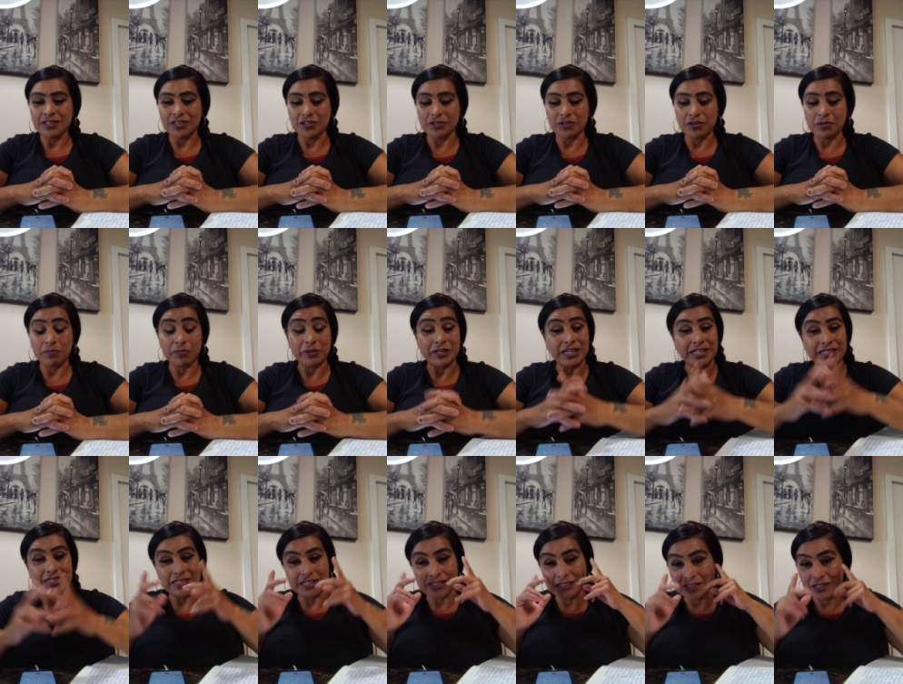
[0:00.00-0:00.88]
You know, but
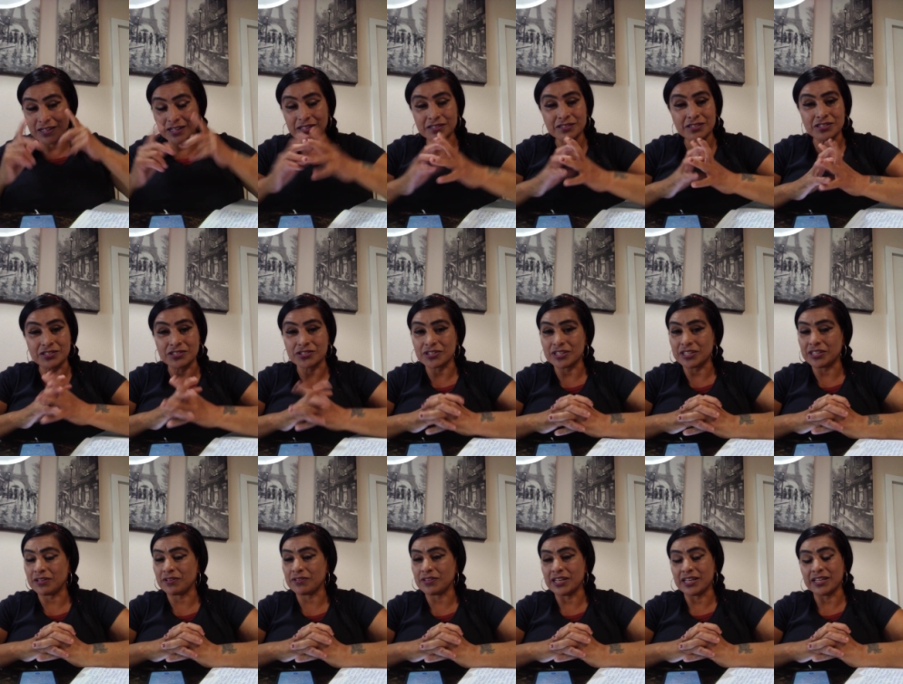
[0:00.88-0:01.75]
I didn't
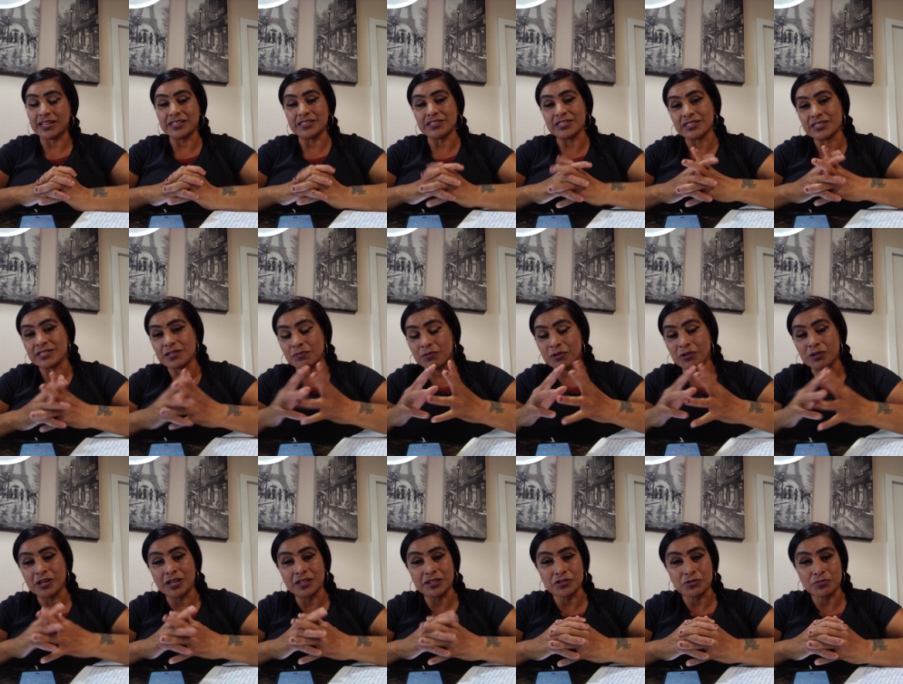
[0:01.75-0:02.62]
concentrate on that. I just said, well,
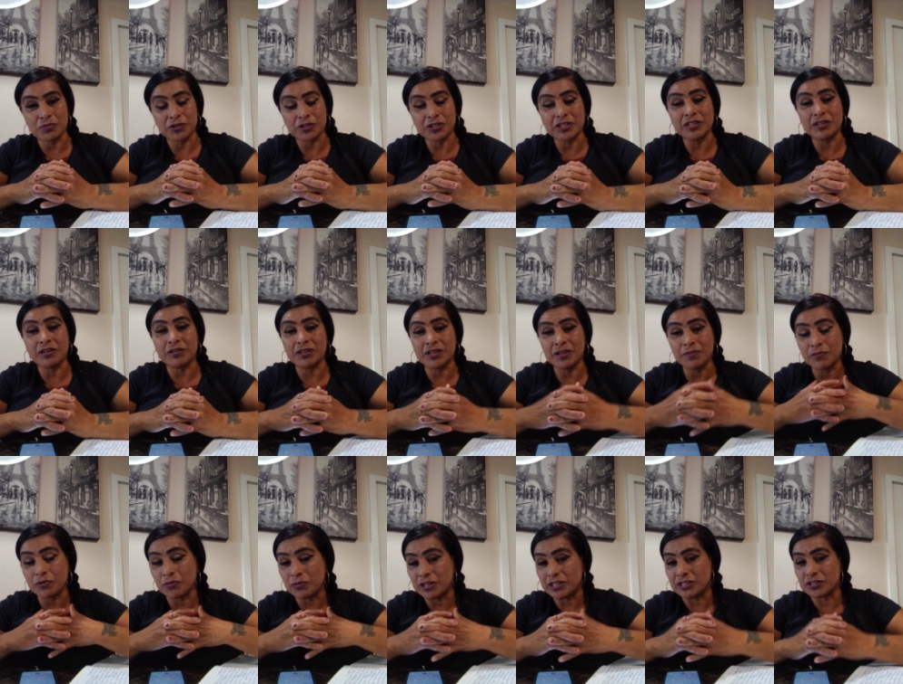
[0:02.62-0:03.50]
God is working on
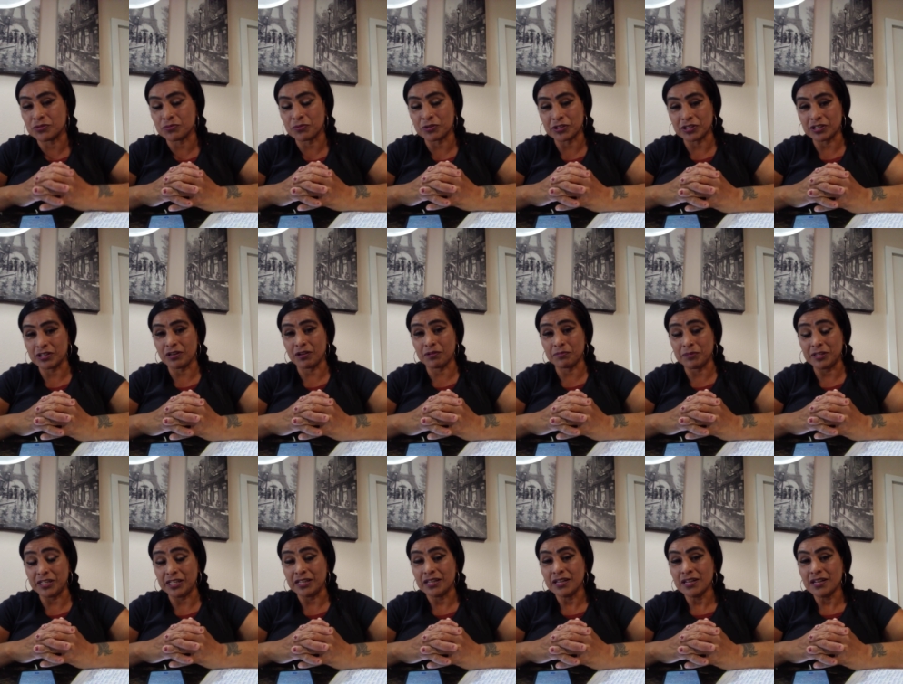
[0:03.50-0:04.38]
him the way he's working on
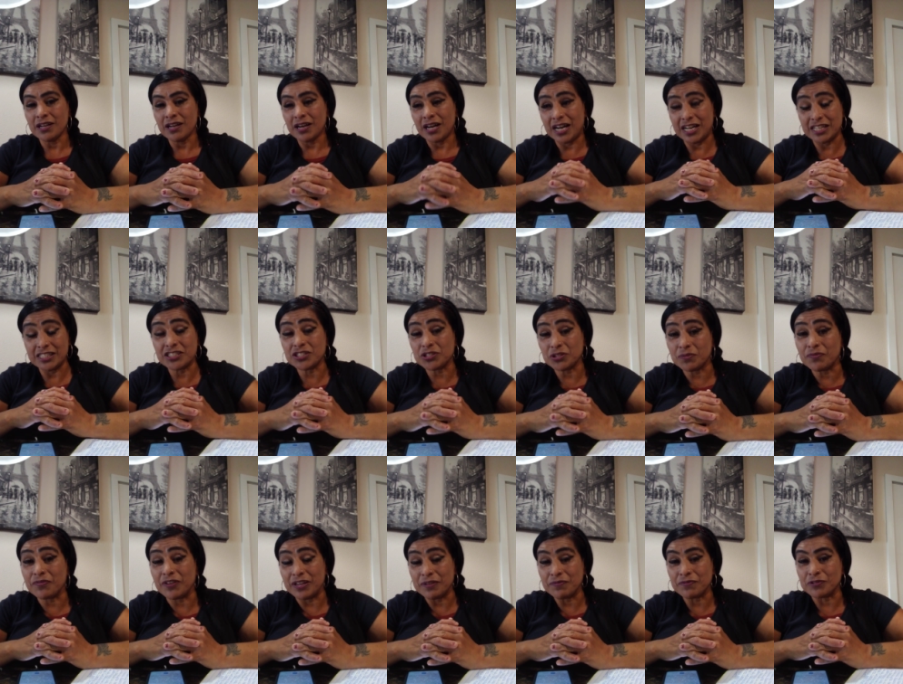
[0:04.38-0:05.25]
me. I
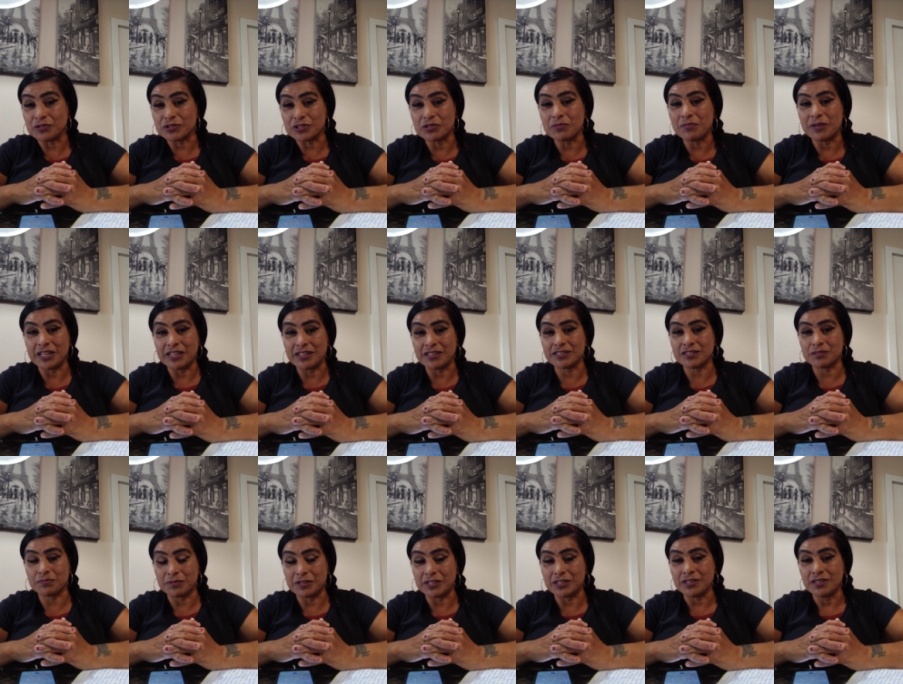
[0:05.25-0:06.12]
stood faithful to my
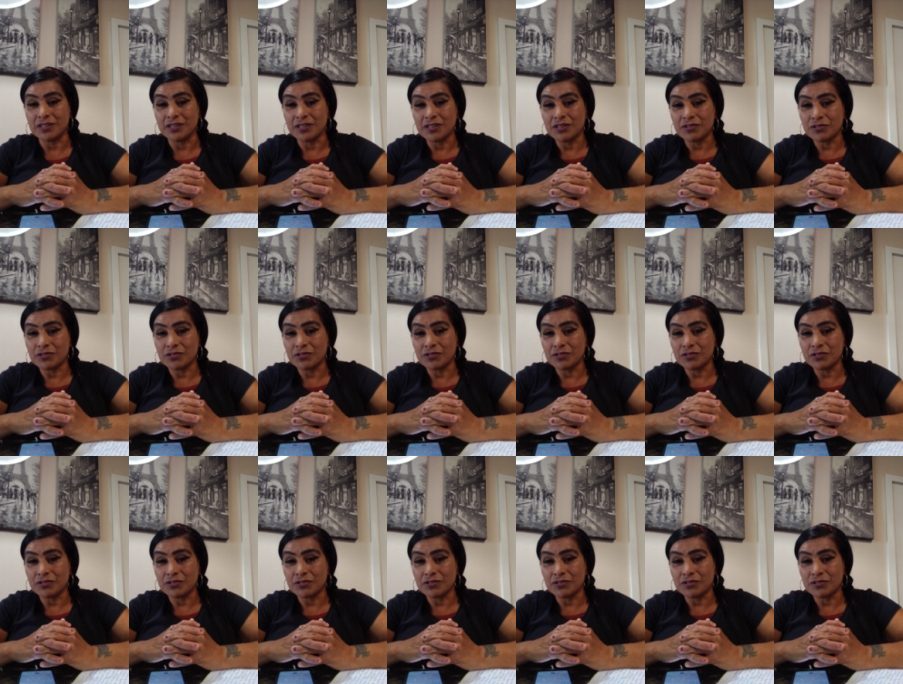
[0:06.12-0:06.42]
husband.